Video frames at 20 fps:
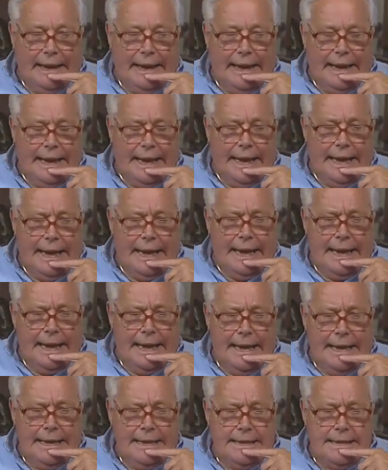
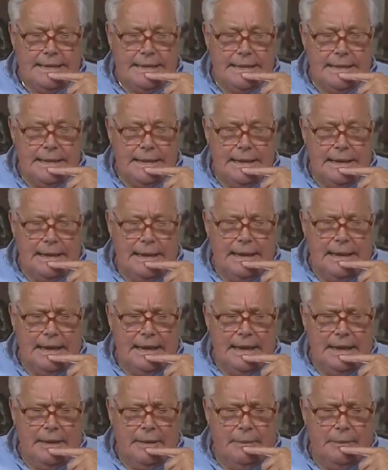And
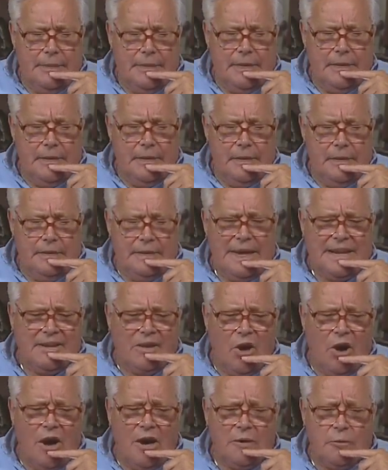that
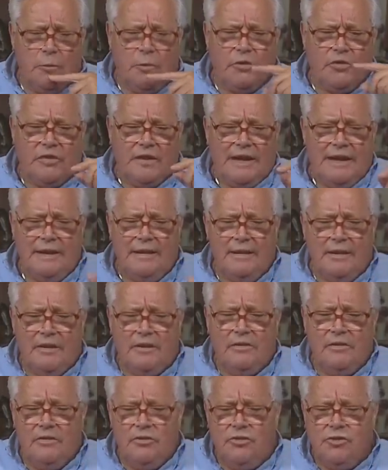card was in the
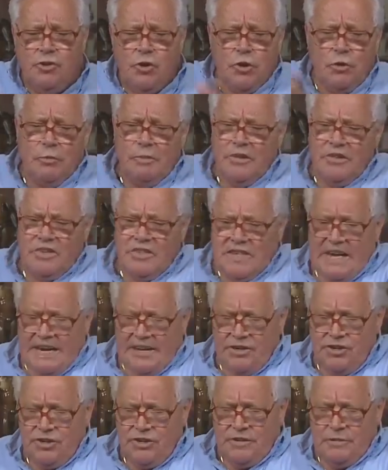German
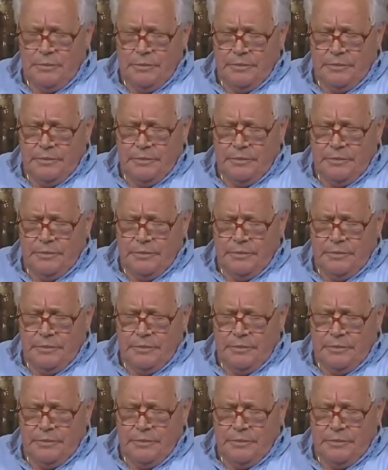section.